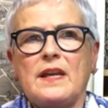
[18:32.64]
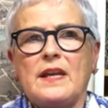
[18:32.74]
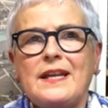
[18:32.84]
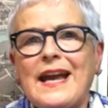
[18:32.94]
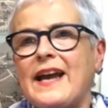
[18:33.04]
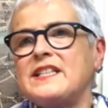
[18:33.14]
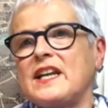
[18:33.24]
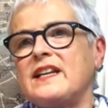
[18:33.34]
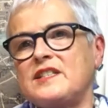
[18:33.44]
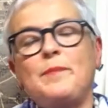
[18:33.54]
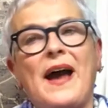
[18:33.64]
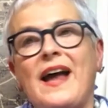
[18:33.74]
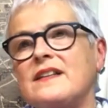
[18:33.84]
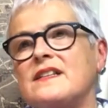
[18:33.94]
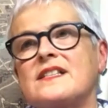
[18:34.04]
Yeah, it
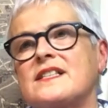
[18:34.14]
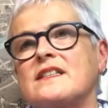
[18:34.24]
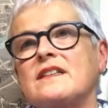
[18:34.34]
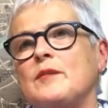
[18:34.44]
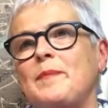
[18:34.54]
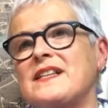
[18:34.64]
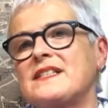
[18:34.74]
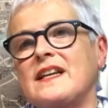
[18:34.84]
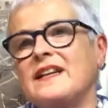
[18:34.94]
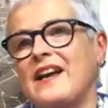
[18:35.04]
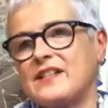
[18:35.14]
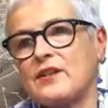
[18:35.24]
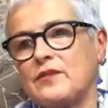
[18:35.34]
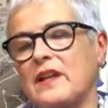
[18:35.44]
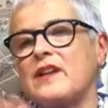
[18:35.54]
depends. So
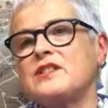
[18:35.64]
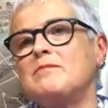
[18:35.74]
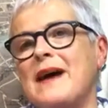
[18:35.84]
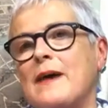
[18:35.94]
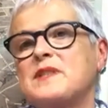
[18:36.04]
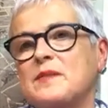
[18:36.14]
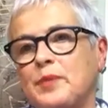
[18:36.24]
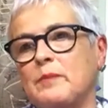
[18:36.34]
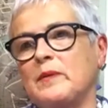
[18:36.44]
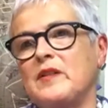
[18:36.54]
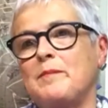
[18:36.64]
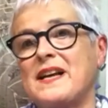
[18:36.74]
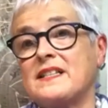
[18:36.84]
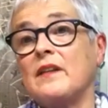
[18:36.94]
the London maps are probably the best.